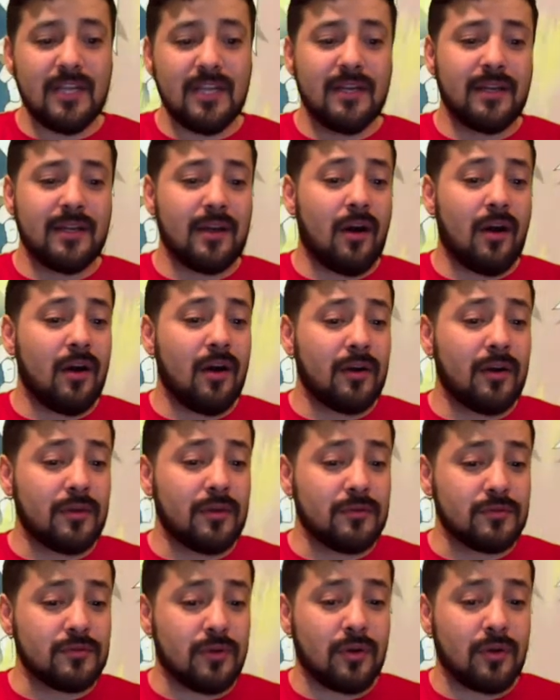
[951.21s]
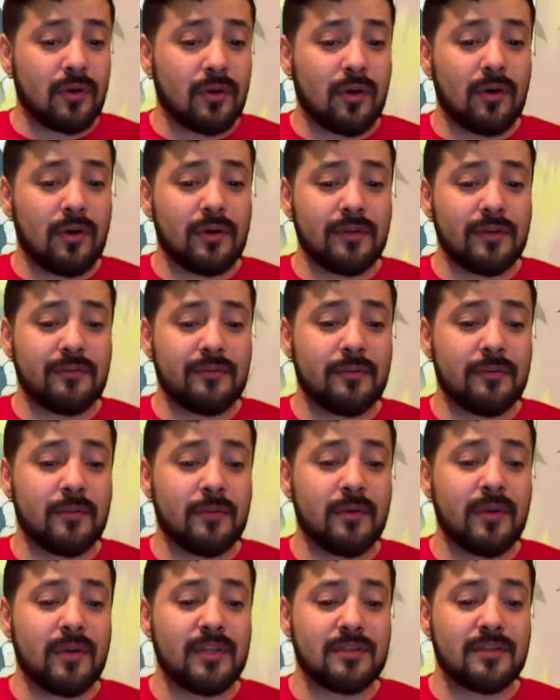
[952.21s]
An auto, draw a card, and if your
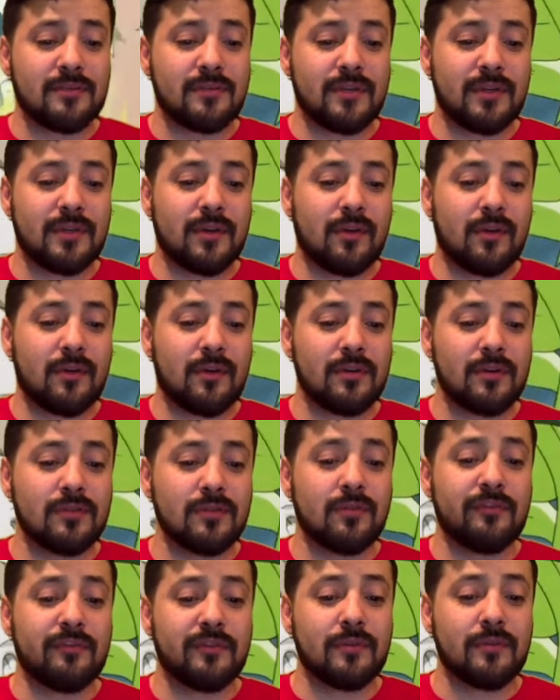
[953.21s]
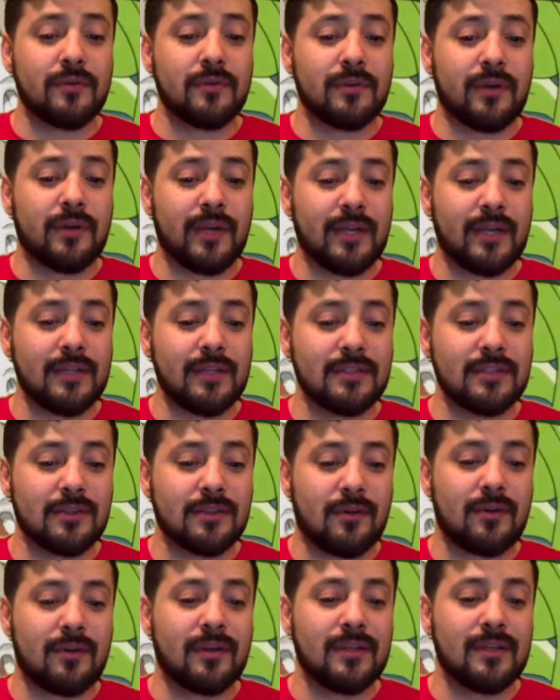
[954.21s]
opponent has 3 cards or fewer in their hand, this
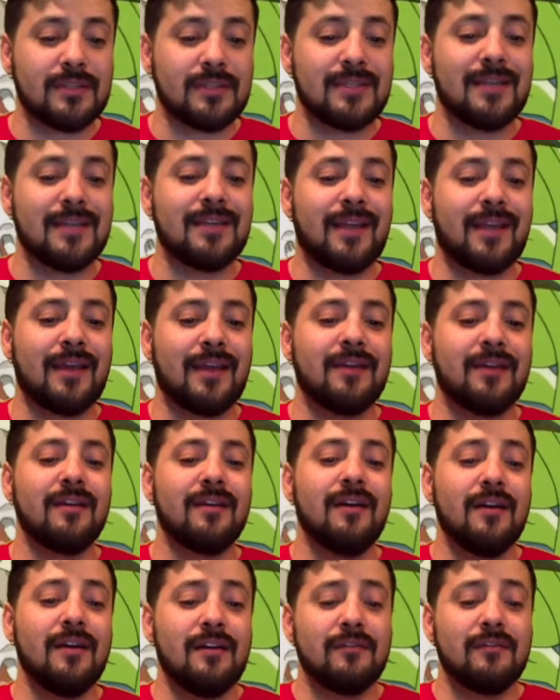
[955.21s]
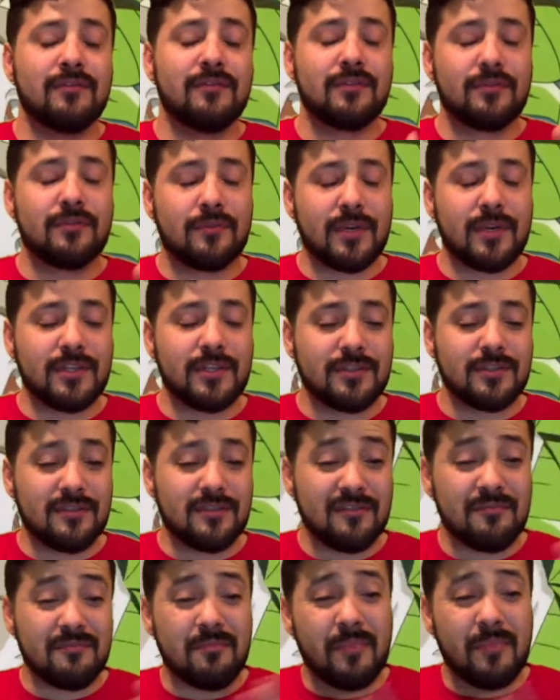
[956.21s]
card gets 10k for the duration
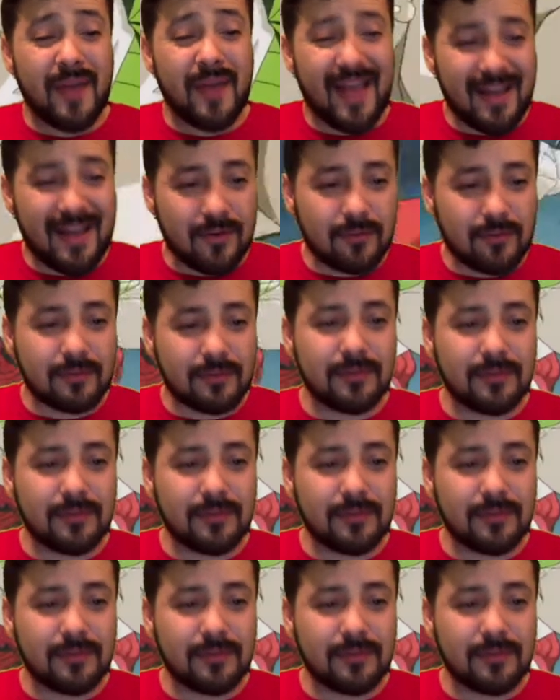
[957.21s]
of battle.